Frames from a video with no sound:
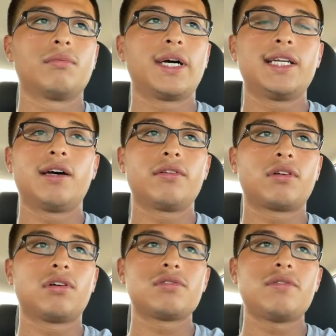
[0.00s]
write down
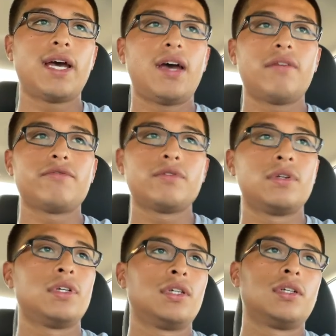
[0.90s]
the goals you have
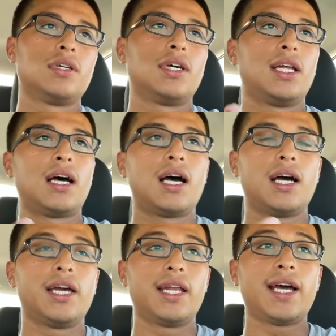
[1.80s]
and I,
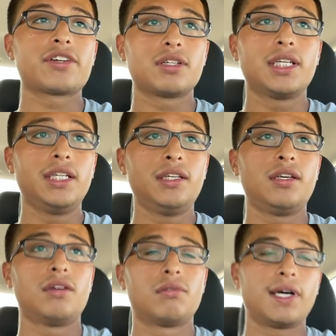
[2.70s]
and actually
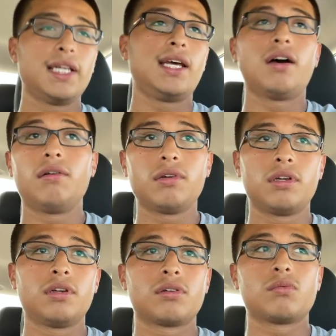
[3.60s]
write down
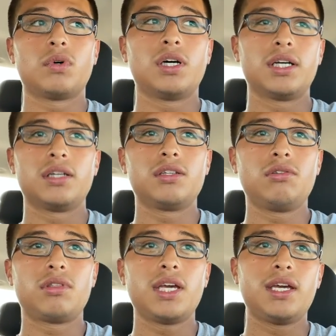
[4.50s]
what
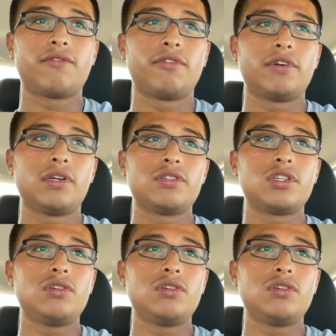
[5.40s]
you think fulfills